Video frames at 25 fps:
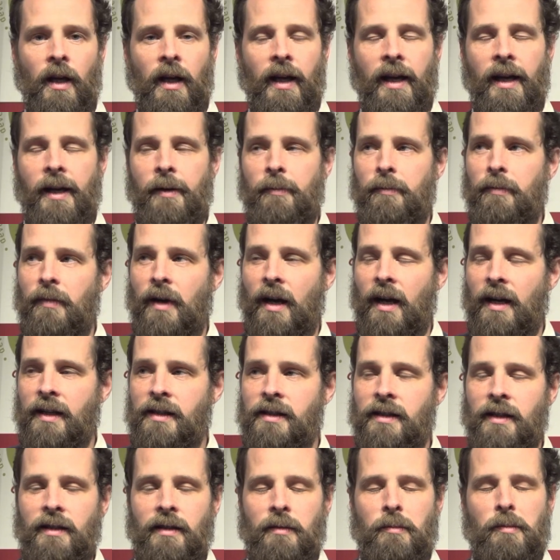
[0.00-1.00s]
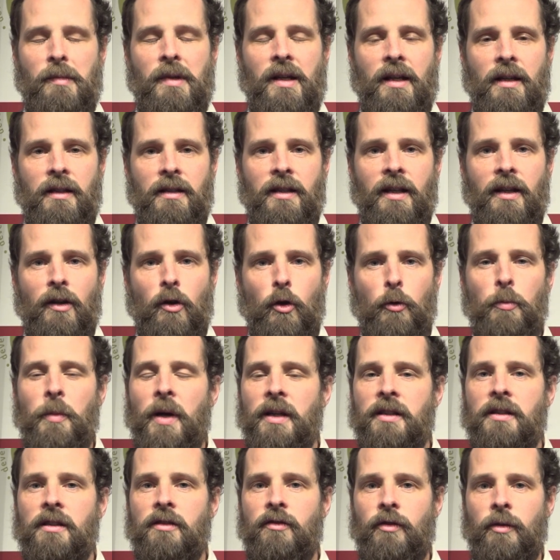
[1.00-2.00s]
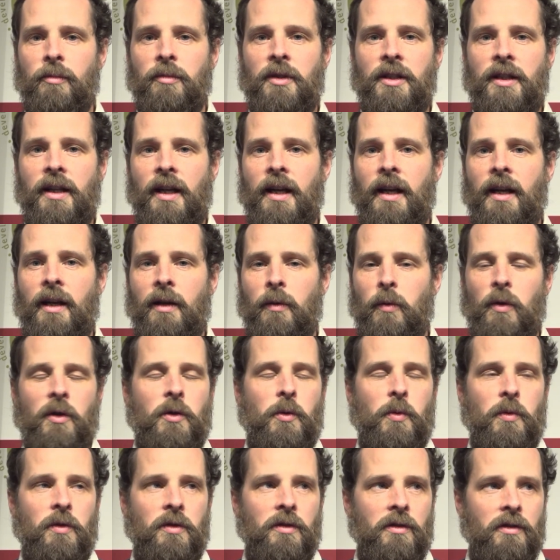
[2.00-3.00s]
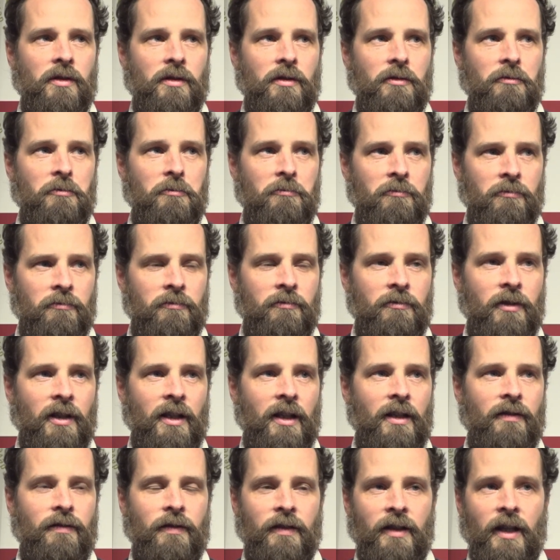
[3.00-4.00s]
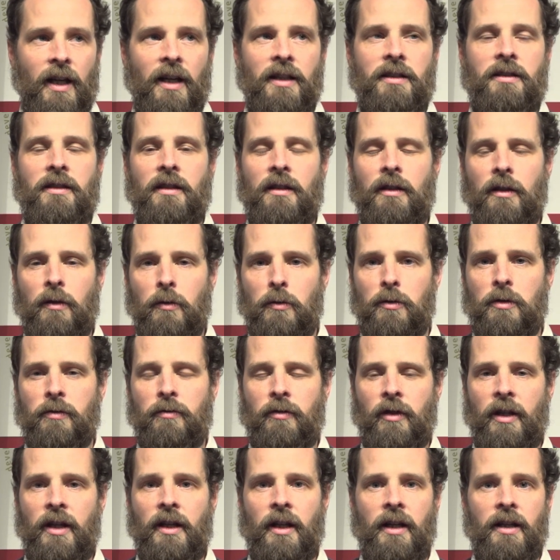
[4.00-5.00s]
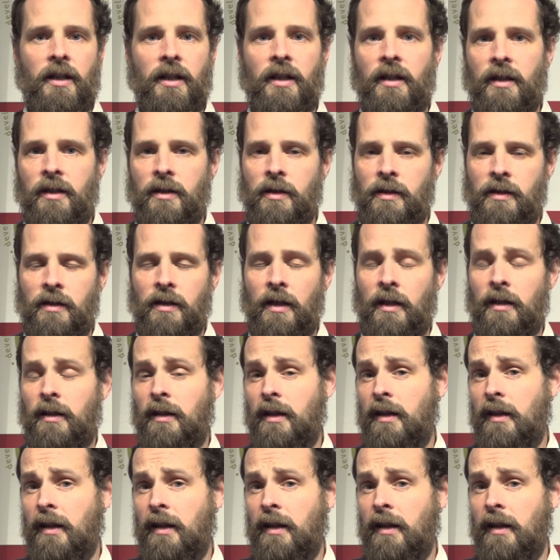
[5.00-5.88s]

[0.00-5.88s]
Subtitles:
I'd say the main take-home message from today, which was really fantastic, loads of great ideas, is that,